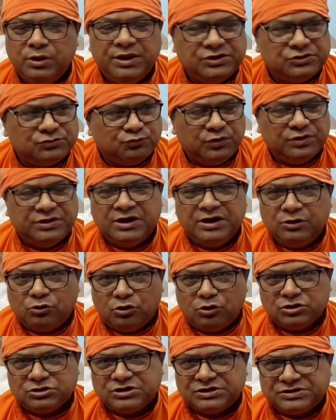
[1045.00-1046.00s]
is within
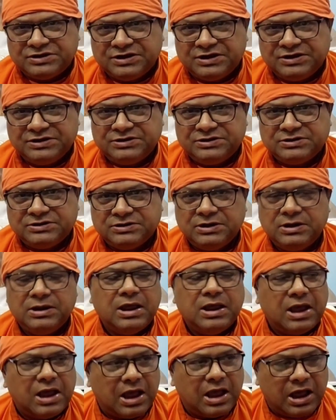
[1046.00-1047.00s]
consciousness.
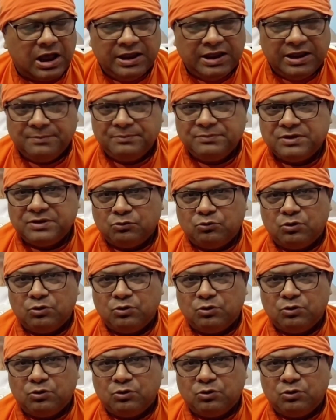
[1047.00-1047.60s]
I am the